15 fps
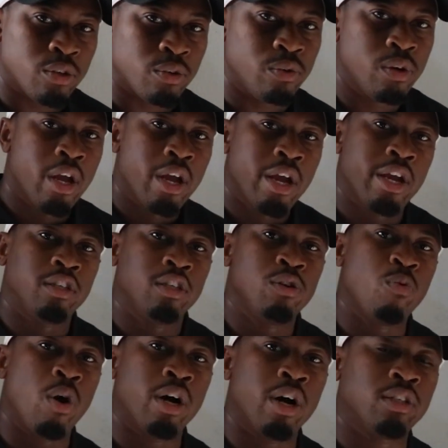to do is
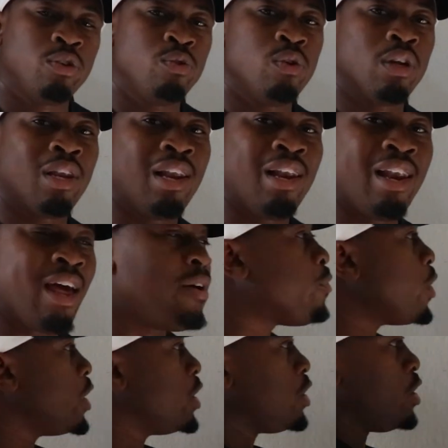you want to
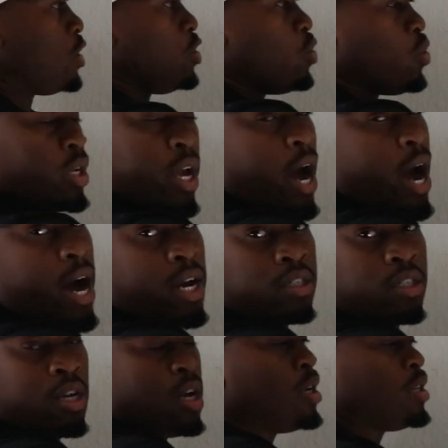leverage your
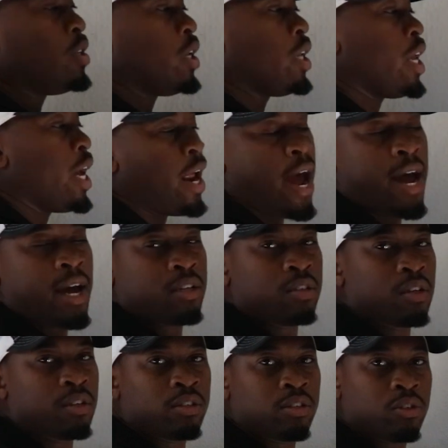cash to get
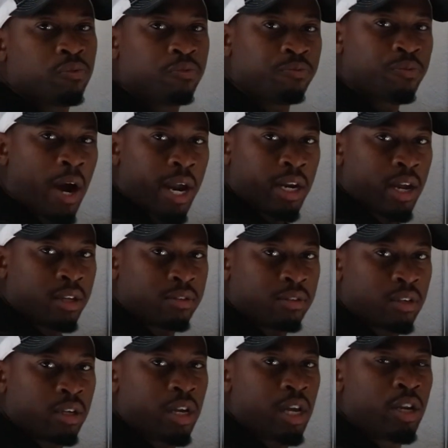access to
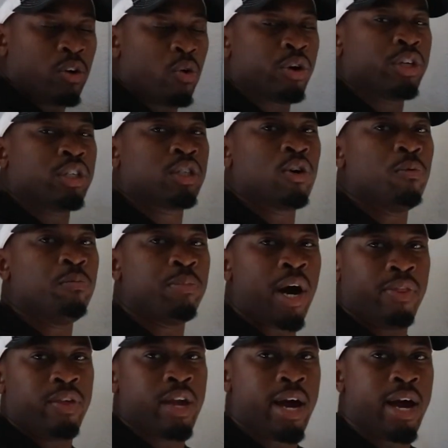financing in order to go
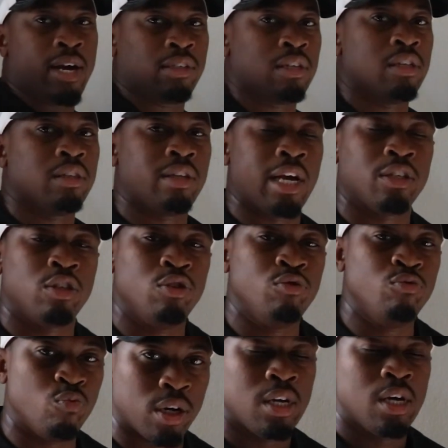buy the asset that
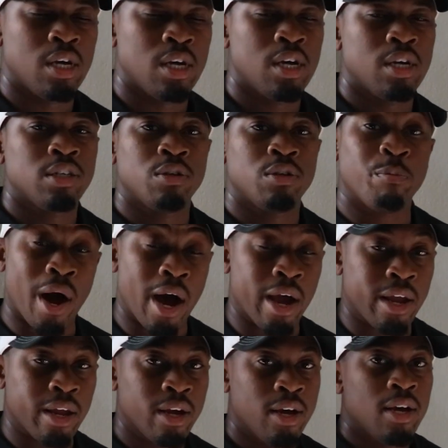you want to
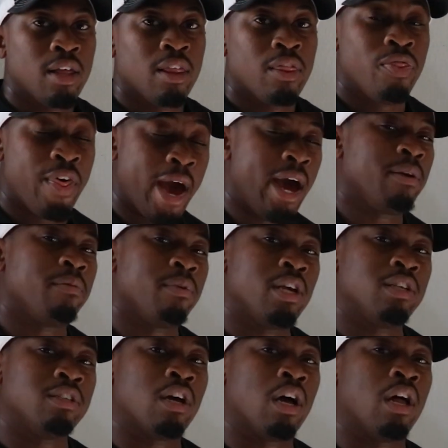buy. That
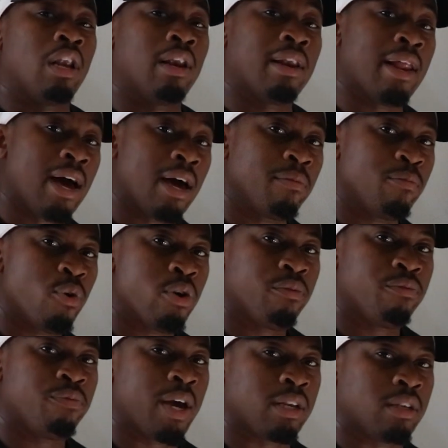is a lot
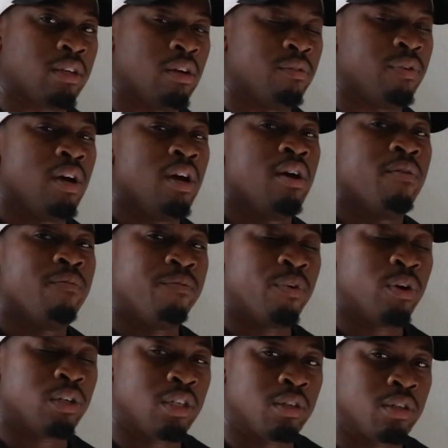more effective
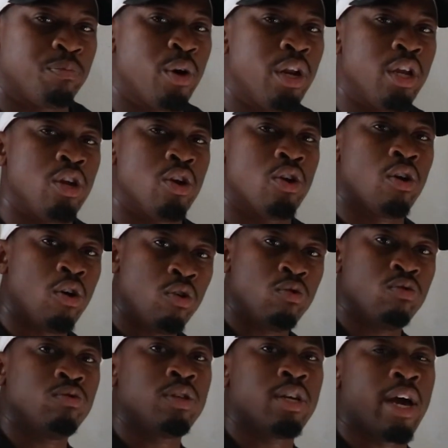versus putting your
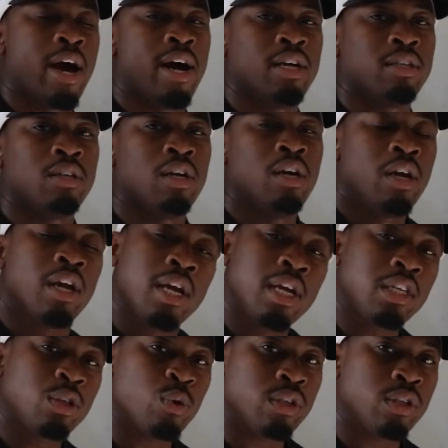own cash
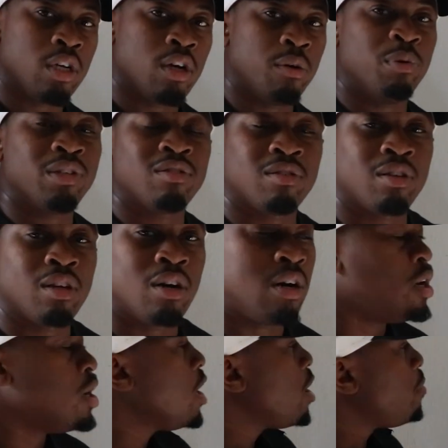into a deal, but
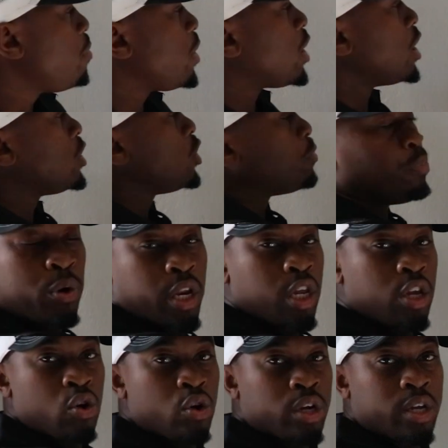still, because you're
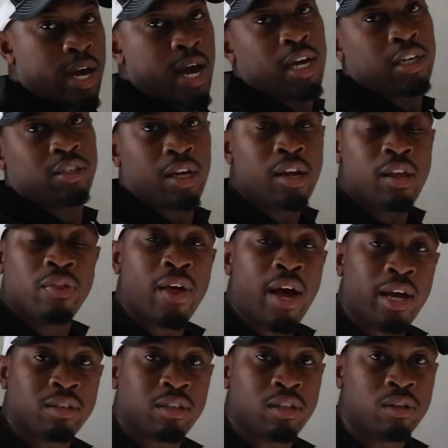putting your cash in
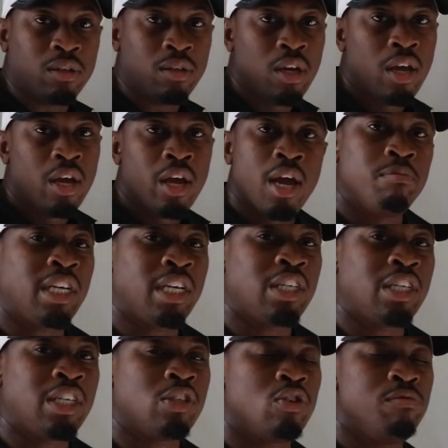that deal, it
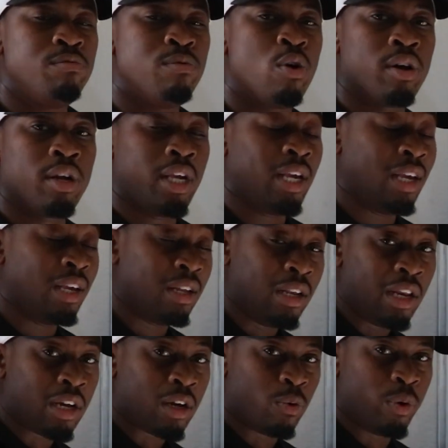makes you more
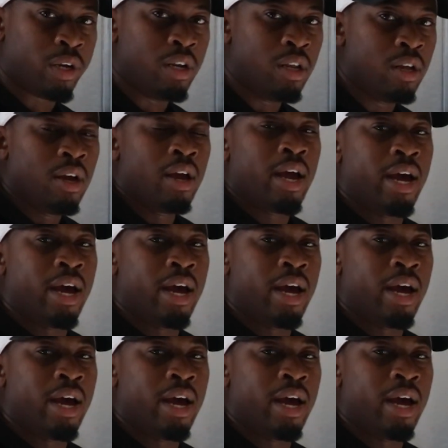illiquid